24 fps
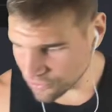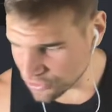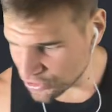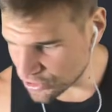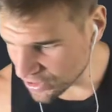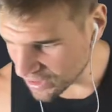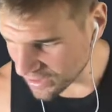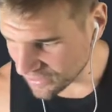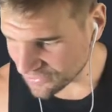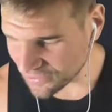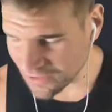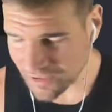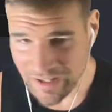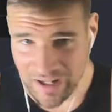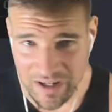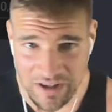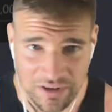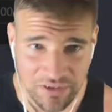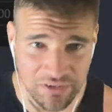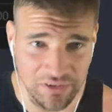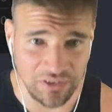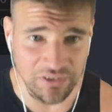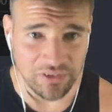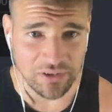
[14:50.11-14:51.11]
just
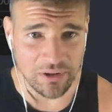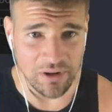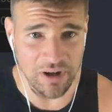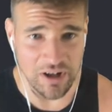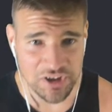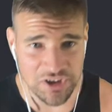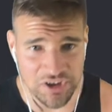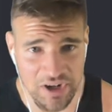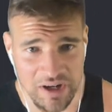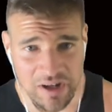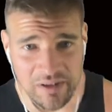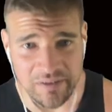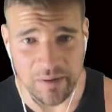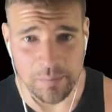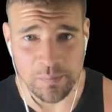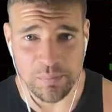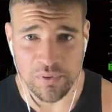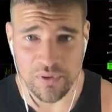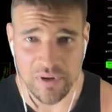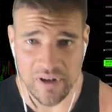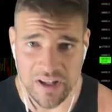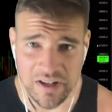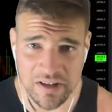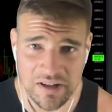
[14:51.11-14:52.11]
analysis. All right, shout out to
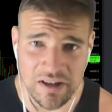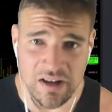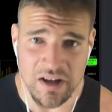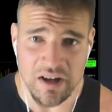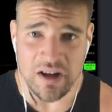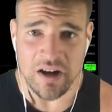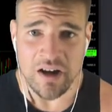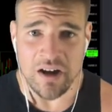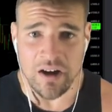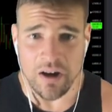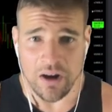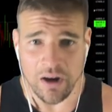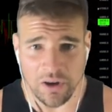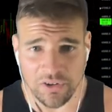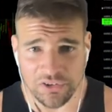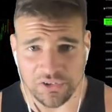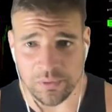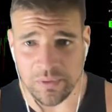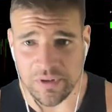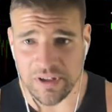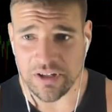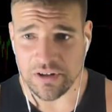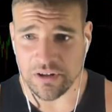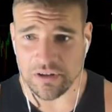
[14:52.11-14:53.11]
Bullion,
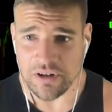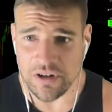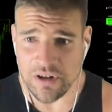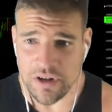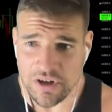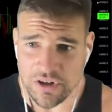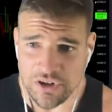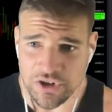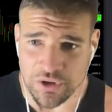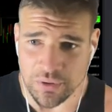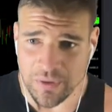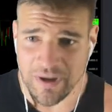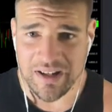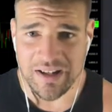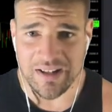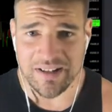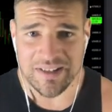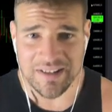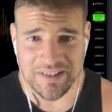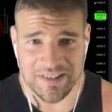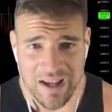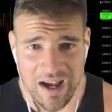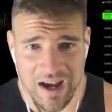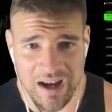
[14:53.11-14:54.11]
also in here,
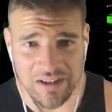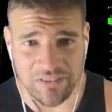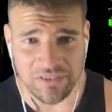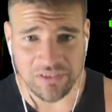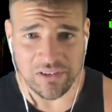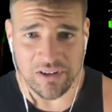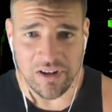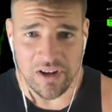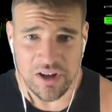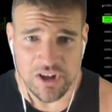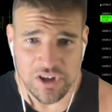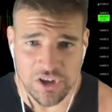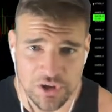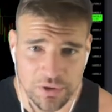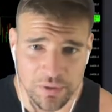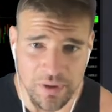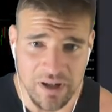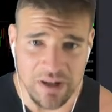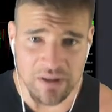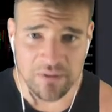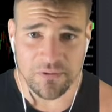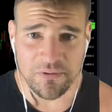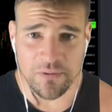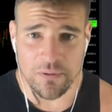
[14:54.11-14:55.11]
trading stocks,
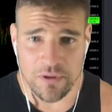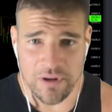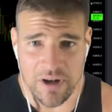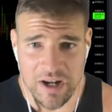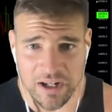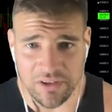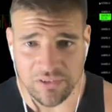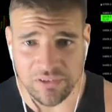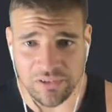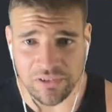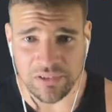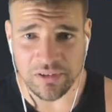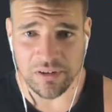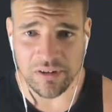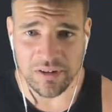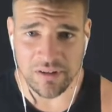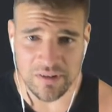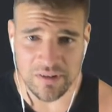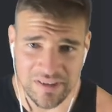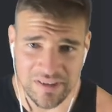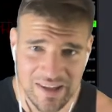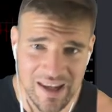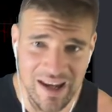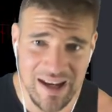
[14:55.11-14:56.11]
trading Forex.
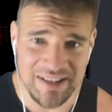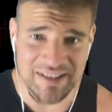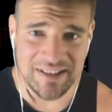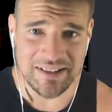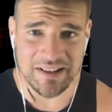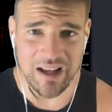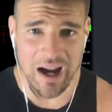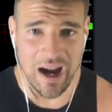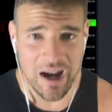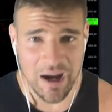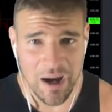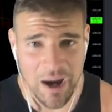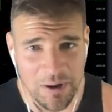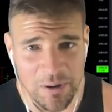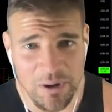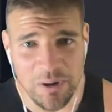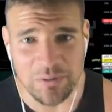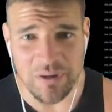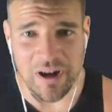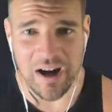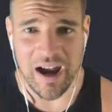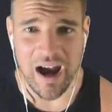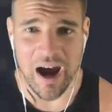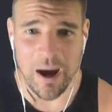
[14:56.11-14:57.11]
It's
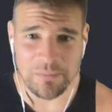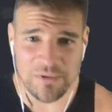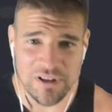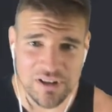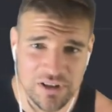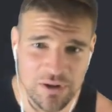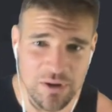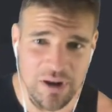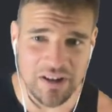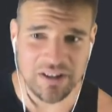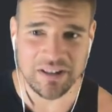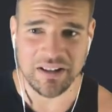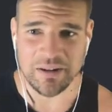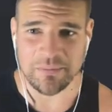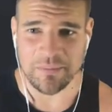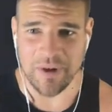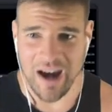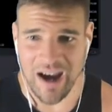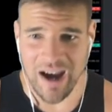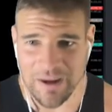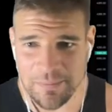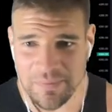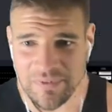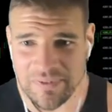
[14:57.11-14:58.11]
all right. I'm gonna go on a limb.
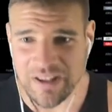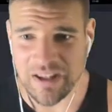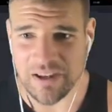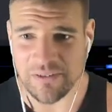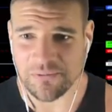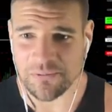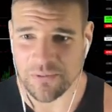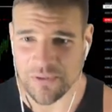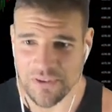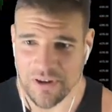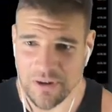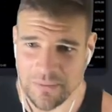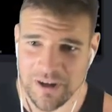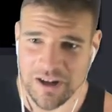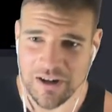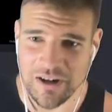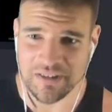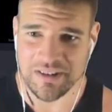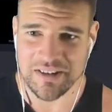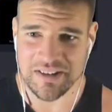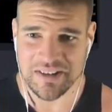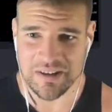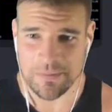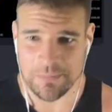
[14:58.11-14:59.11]
I believe with all my
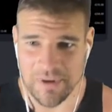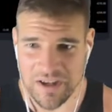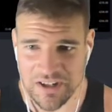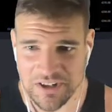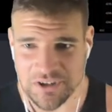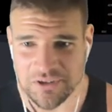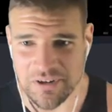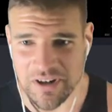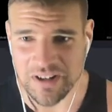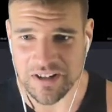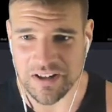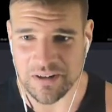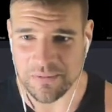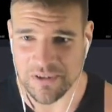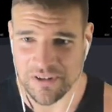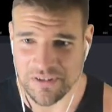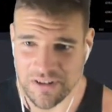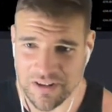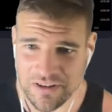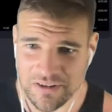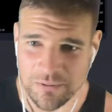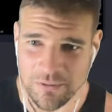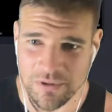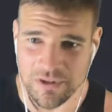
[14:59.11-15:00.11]
heart, this is the best trading
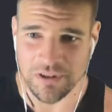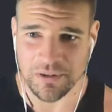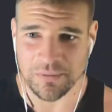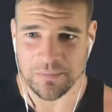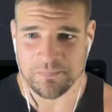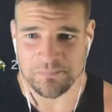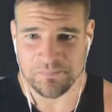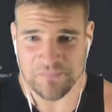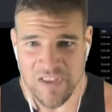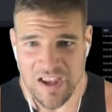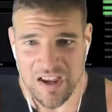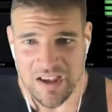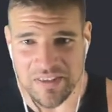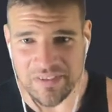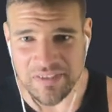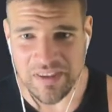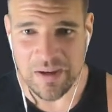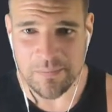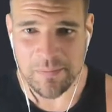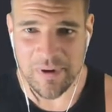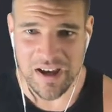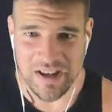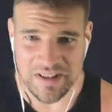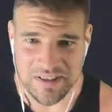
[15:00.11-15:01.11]
community in the world.
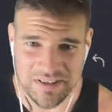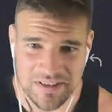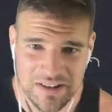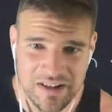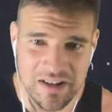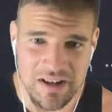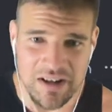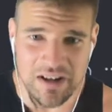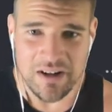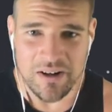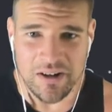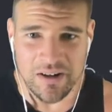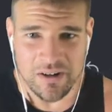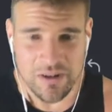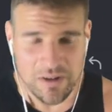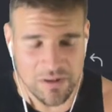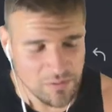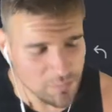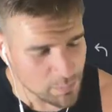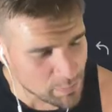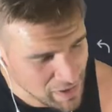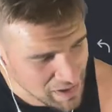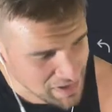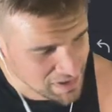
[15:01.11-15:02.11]
The best
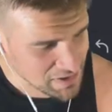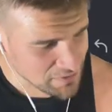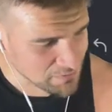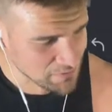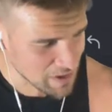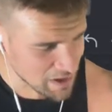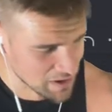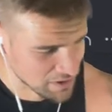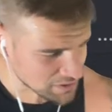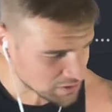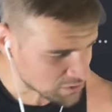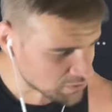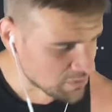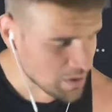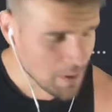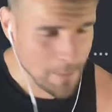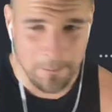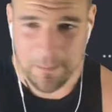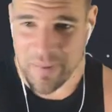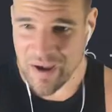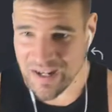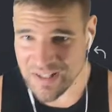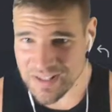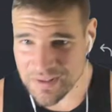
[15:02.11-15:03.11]
value,
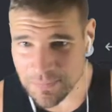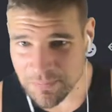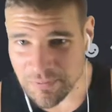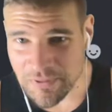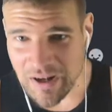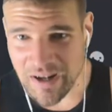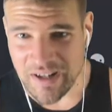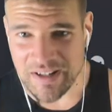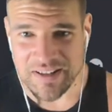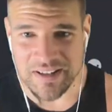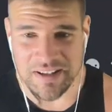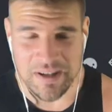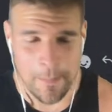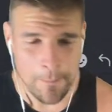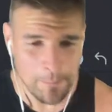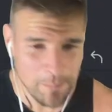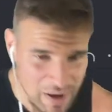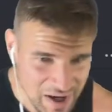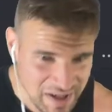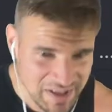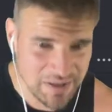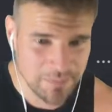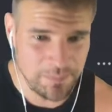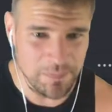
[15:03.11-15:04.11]
best price,
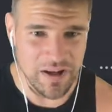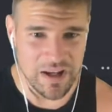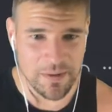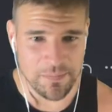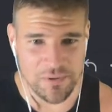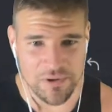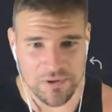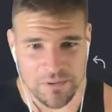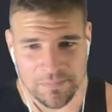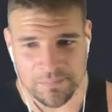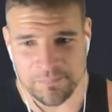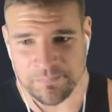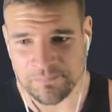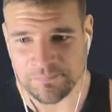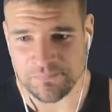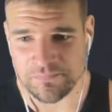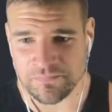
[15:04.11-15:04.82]
best people.